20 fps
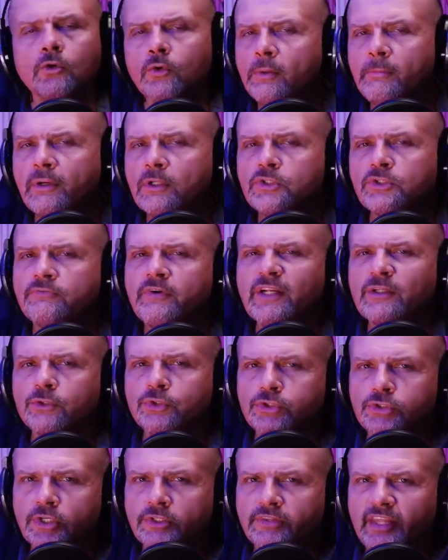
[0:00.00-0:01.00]
Criminals have
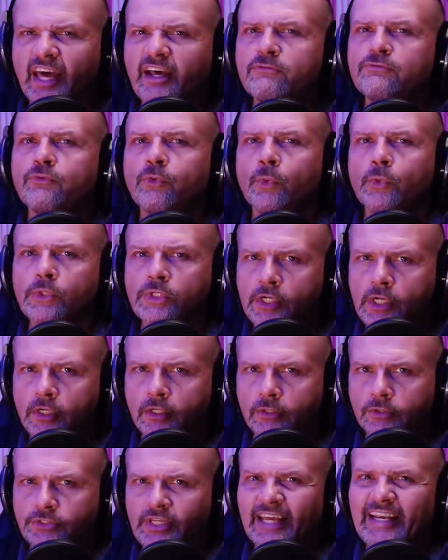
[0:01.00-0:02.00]
understood that for
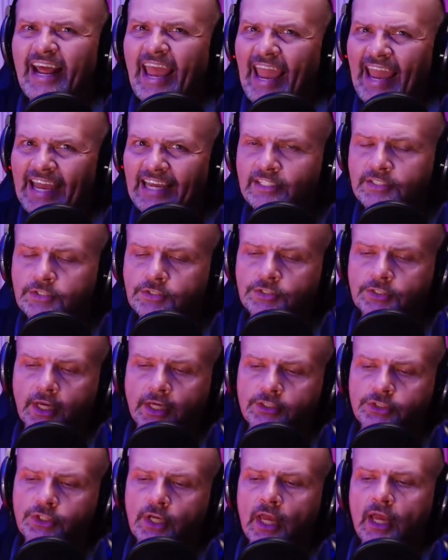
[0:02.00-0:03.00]
years, and as
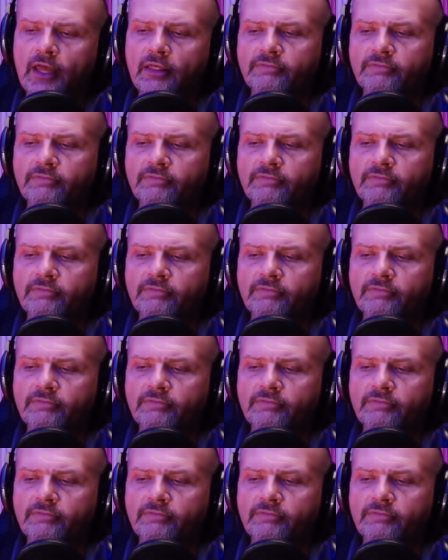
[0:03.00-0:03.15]
such,